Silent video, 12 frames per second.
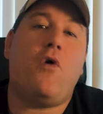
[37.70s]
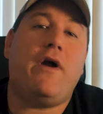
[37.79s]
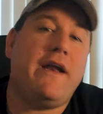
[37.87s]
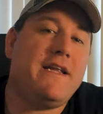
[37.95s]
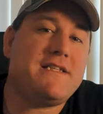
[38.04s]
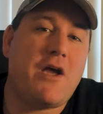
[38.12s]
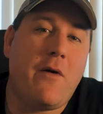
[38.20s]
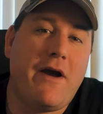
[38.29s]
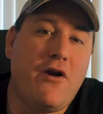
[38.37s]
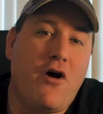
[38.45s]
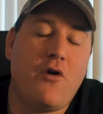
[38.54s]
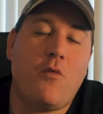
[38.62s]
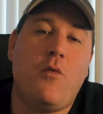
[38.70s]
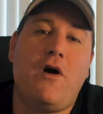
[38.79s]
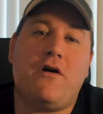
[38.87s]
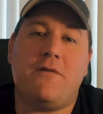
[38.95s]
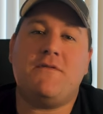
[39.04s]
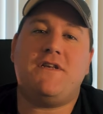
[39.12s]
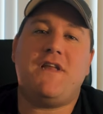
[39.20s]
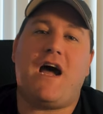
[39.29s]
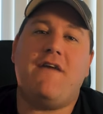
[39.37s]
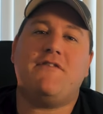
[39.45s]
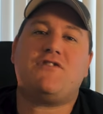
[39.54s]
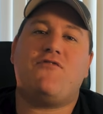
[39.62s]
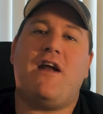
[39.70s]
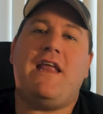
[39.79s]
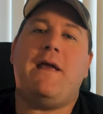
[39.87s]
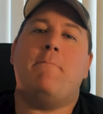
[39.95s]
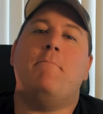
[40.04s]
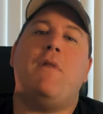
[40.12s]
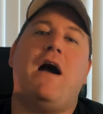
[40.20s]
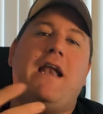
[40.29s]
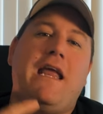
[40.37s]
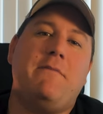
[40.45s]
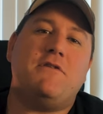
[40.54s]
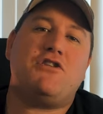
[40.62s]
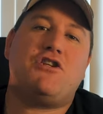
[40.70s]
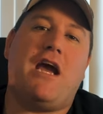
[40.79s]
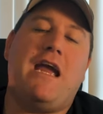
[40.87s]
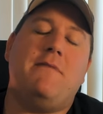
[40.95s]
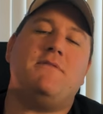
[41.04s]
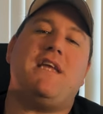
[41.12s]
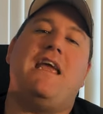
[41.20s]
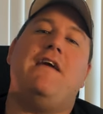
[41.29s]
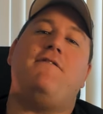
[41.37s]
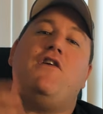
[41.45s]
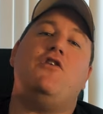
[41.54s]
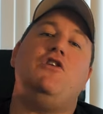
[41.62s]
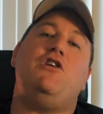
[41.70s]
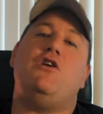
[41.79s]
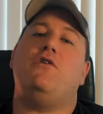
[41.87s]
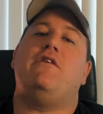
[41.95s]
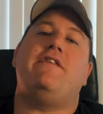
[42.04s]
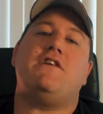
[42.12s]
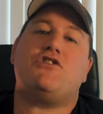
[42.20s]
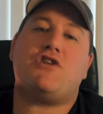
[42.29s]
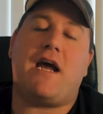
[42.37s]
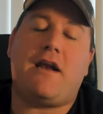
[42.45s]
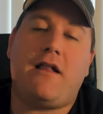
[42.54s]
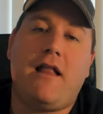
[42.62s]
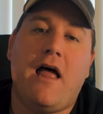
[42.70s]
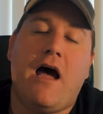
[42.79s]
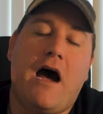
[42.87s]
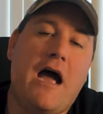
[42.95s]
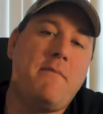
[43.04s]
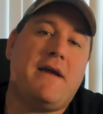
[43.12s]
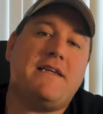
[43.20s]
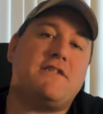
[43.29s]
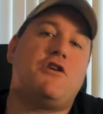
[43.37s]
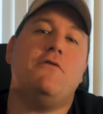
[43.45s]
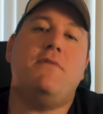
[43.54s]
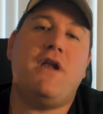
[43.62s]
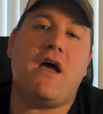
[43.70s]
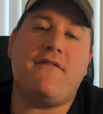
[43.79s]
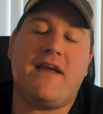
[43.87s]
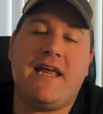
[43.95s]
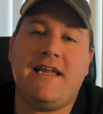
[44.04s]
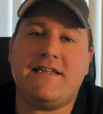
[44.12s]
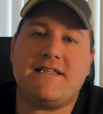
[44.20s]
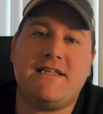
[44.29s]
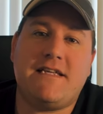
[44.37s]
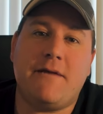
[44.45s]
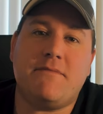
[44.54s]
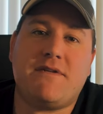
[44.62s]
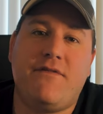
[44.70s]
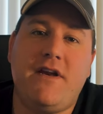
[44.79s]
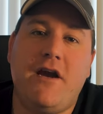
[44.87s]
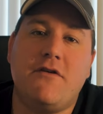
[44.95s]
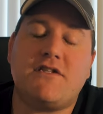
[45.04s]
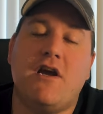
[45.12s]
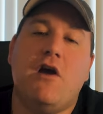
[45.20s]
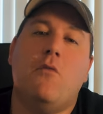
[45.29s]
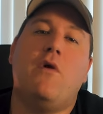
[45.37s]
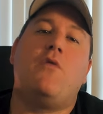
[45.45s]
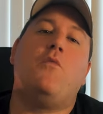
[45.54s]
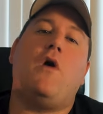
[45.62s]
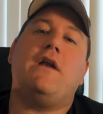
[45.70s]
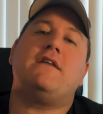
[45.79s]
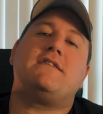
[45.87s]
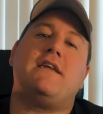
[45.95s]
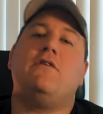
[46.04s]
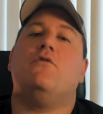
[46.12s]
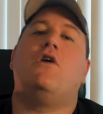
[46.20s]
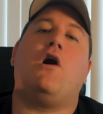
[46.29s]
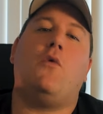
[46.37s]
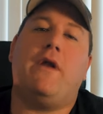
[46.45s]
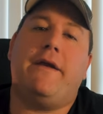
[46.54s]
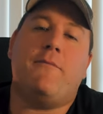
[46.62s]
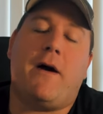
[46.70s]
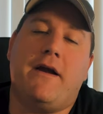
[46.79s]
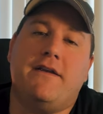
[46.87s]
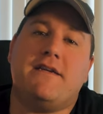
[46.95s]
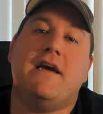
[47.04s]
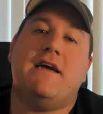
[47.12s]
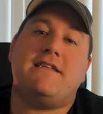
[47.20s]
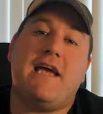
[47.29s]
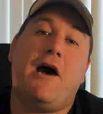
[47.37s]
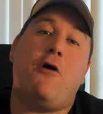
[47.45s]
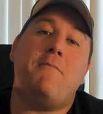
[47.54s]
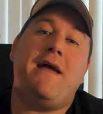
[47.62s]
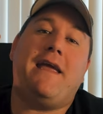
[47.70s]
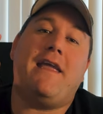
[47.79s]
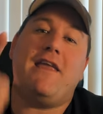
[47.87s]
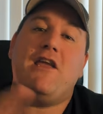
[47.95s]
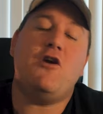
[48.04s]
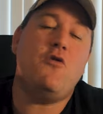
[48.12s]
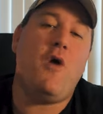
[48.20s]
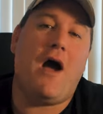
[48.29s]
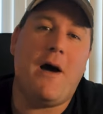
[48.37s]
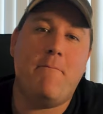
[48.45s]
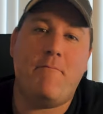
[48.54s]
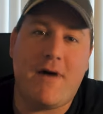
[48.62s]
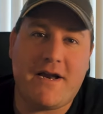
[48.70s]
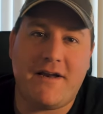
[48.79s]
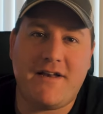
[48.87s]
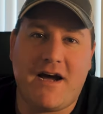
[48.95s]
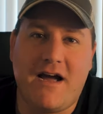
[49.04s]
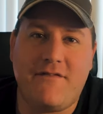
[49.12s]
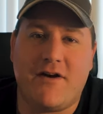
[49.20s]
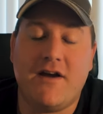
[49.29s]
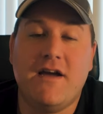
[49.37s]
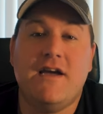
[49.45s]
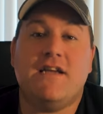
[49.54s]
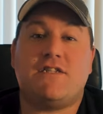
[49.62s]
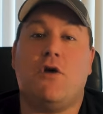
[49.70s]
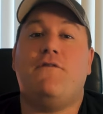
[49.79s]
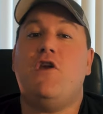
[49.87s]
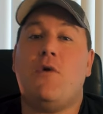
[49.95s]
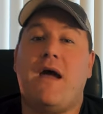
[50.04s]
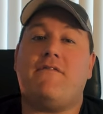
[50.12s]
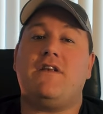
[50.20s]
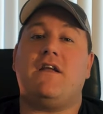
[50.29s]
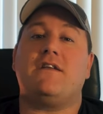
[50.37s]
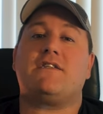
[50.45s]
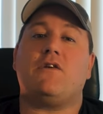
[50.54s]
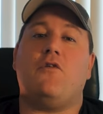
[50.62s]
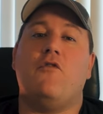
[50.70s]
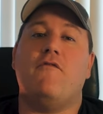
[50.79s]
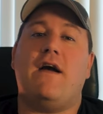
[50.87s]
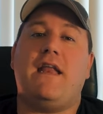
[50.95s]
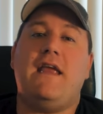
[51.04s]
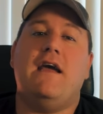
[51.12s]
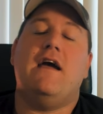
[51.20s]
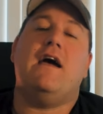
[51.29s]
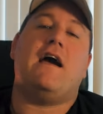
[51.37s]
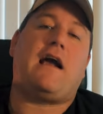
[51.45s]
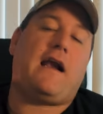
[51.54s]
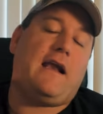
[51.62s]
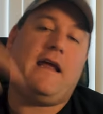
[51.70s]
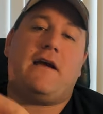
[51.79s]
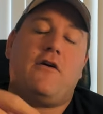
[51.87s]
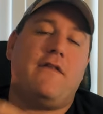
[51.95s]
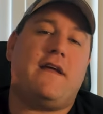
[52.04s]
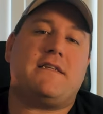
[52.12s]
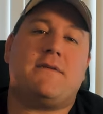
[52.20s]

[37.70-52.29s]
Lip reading: what is going on? Welcome to Divers Ready. My name's James. If you're new to this channel, I make scuba diving hints and tips videos with one single goal in mind, to help make you a better diver. So if you haven't done so already, click on that